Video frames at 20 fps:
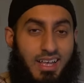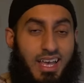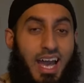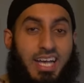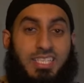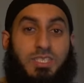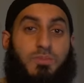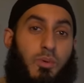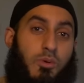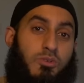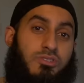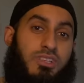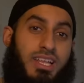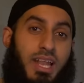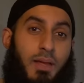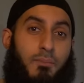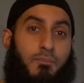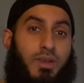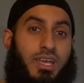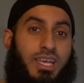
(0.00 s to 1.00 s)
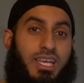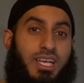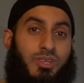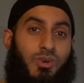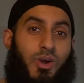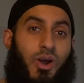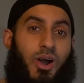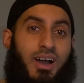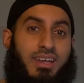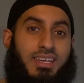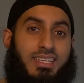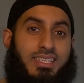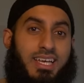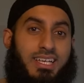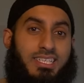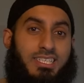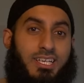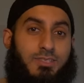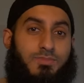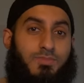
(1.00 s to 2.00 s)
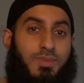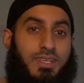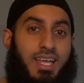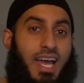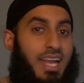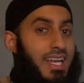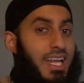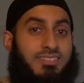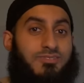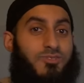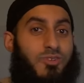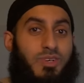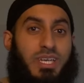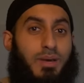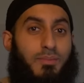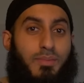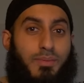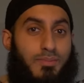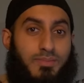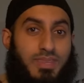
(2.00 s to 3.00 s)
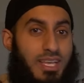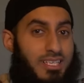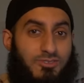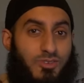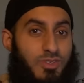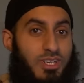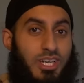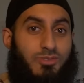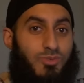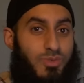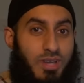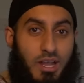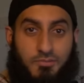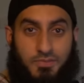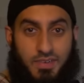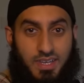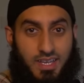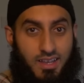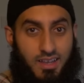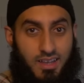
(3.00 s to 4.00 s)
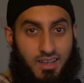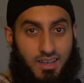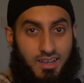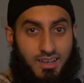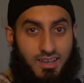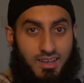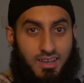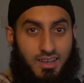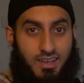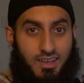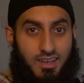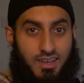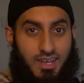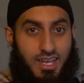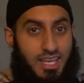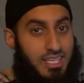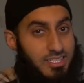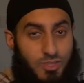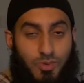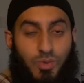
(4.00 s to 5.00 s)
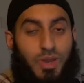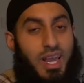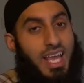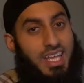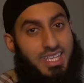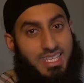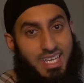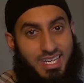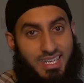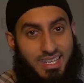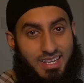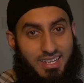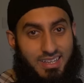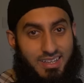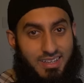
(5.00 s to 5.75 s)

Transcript: as opposed to them breaking your heart on the day of judgment? And that's not gonna do nothing. It's too late then.